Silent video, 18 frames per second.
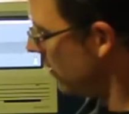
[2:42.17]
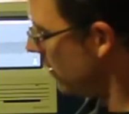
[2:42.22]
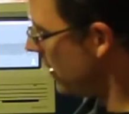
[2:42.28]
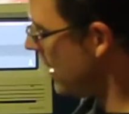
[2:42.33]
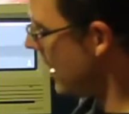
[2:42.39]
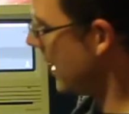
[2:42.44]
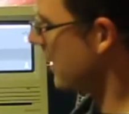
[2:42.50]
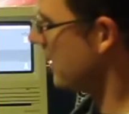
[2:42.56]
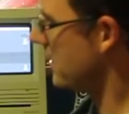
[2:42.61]
The
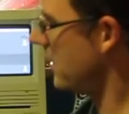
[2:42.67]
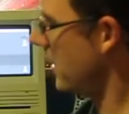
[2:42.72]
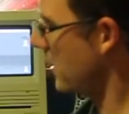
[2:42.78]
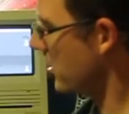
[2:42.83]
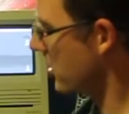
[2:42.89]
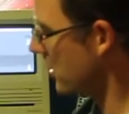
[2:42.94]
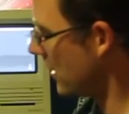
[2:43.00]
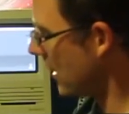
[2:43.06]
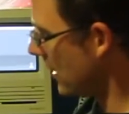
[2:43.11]
next
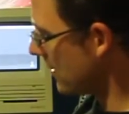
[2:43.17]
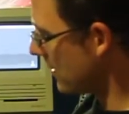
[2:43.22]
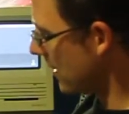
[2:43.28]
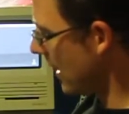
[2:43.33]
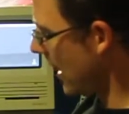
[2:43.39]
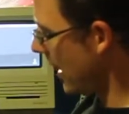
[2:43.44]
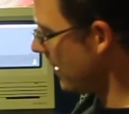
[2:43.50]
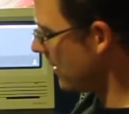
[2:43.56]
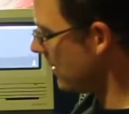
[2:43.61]
station has
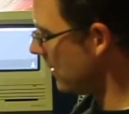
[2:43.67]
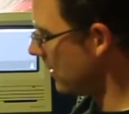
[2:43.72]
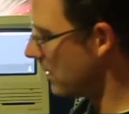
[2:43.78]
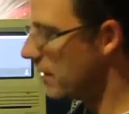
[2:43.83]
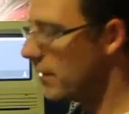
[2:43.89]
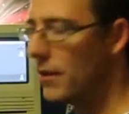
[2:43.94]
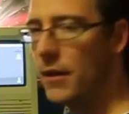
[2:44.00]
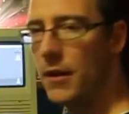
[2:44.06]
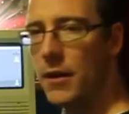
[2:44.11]
landed.
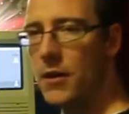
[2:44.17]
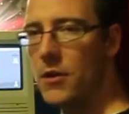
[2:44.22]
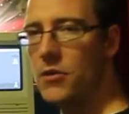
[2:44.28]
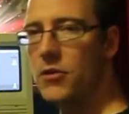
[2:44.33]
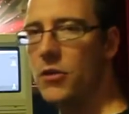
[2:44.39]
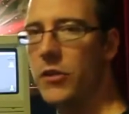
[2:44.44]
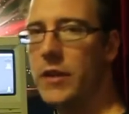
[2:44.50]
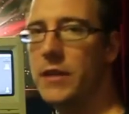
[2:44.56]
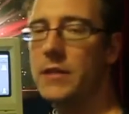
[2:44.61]

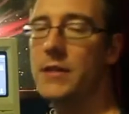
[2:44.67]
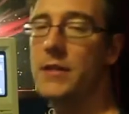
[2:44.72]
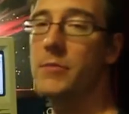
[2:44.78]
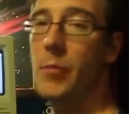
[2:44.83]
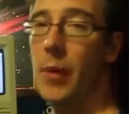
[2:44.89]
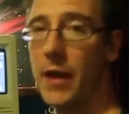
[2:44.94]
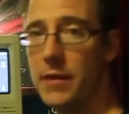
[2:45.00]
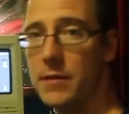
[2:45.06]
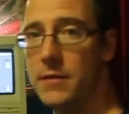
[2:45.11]
So this is
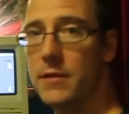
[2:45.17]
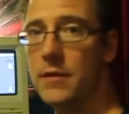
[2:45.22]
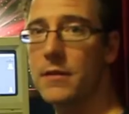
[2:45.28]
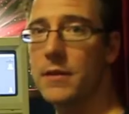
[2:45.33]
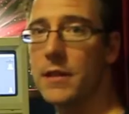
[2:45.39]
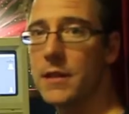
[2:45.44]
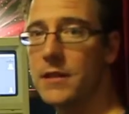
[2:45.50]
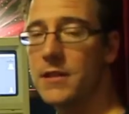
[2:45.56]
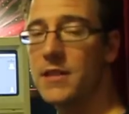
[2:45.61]

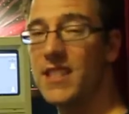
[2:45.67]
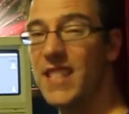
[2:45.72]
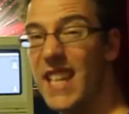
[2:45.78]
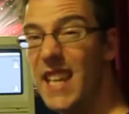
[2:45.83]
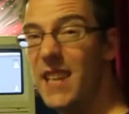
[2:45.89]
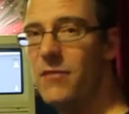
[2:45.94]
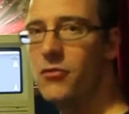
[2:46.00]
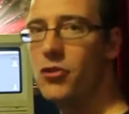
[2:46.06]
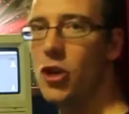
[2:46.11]
basically
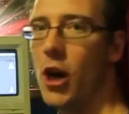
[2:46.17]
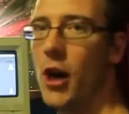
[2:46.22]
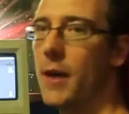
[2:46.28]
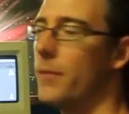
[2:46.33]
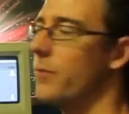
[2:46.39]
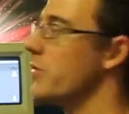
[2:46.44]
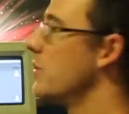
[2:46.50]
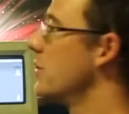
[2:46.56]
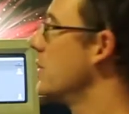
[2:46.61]
Steve
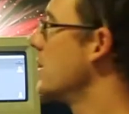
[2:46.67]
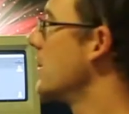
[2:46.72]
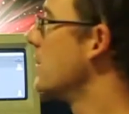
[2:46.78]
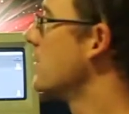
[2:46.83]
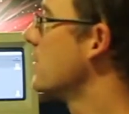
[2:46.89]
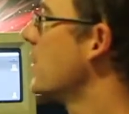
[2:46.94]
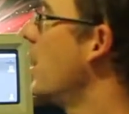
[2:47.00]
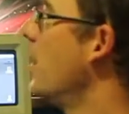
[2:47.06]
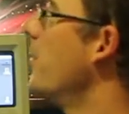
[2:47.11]
Jobs,
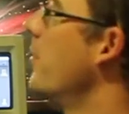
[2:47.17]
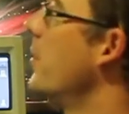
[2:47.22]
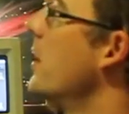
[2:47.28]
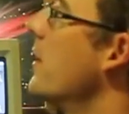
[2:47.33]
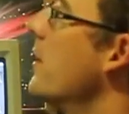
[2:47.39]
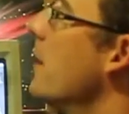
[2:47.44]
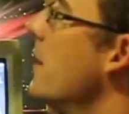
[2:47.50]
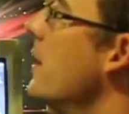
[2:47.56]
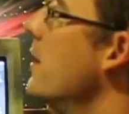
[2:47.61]
his
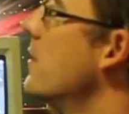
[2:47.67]
company that